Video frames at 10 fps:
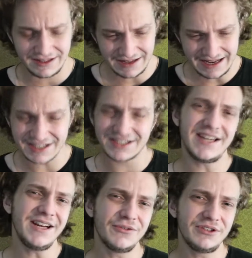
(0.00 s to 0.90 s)
In a
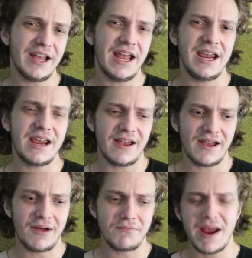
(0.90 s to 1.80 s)
single day,
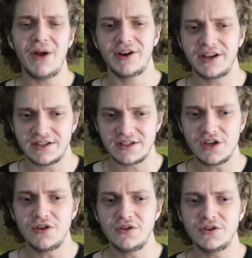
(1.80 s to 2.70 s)
Americans
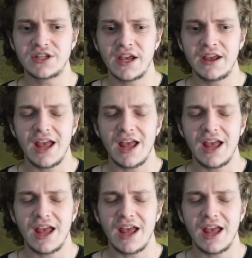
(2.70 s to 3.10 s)
use